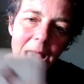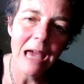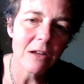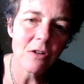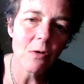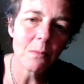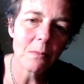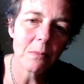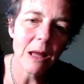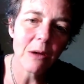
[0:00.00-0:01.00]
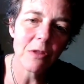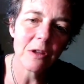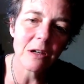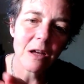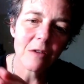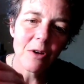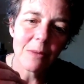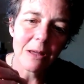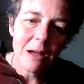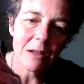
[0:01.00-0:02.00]
And I don't play with it enough. Oh
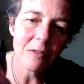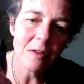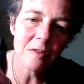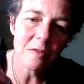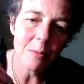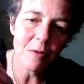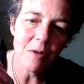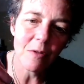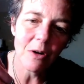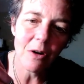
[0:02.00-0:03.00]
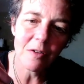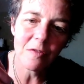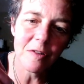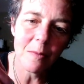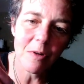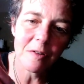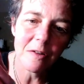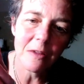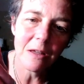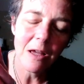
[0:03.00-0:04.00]
my God, this is one of my favorite cards for
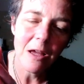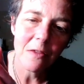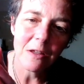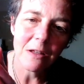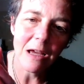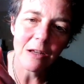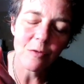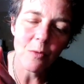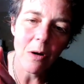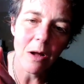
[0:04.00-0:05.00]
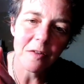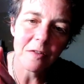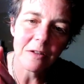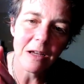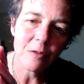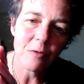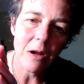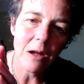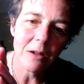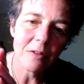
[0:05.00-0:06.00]
reason, the Knight of Wands, the Knight of
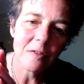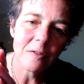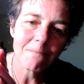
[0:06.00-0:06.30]
Rods.